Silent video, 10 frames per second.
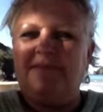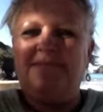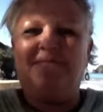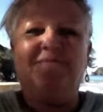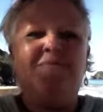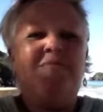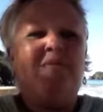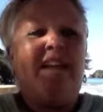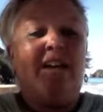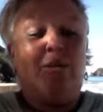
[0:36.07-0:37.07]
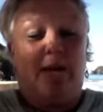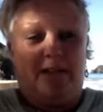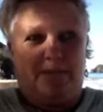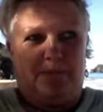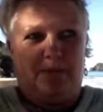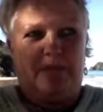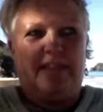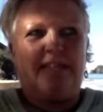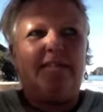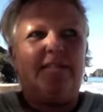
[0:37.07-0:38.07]
Hmm. Quite a
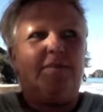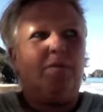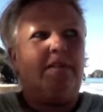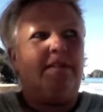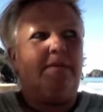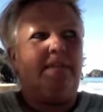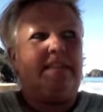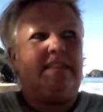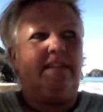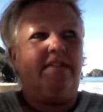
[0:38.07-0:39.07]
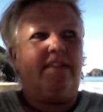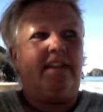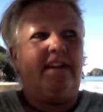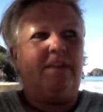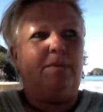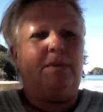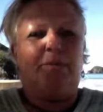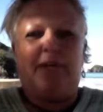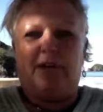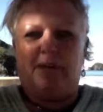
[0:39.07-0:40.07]
process with some of the stuff that I had
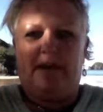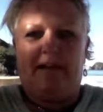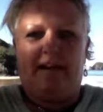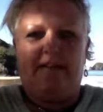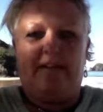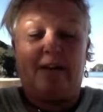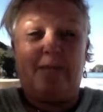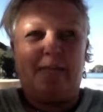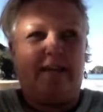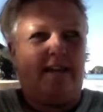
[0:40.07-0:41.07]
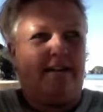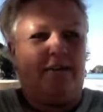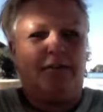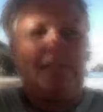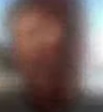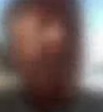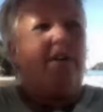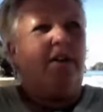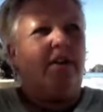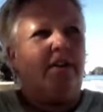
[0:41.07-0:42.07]
with me all my life, like my piano.
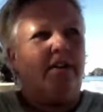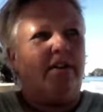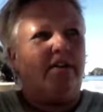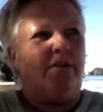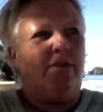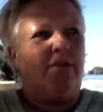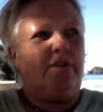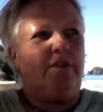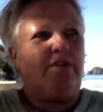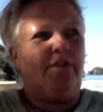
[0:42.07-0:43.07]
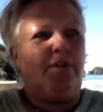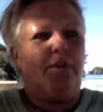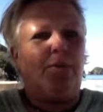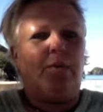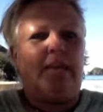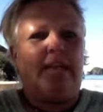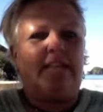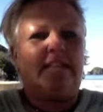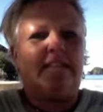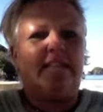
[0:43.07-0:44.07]
First few
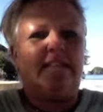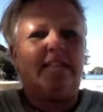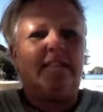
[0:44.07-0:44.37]
weeks